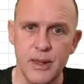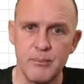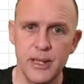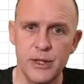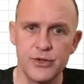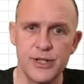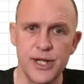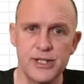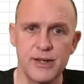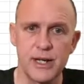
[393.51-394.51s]
because the
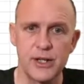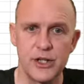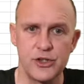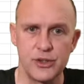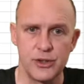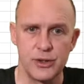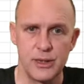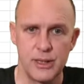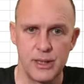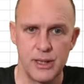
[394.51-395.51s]
data validation
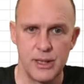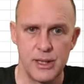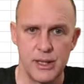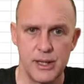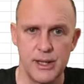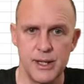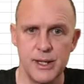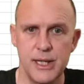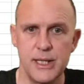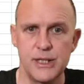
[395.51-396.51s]
that
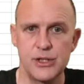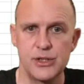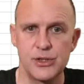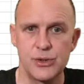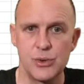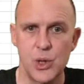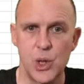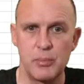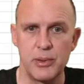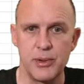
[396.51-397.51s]
needs to
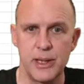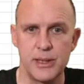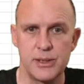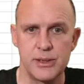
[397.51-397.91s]
operate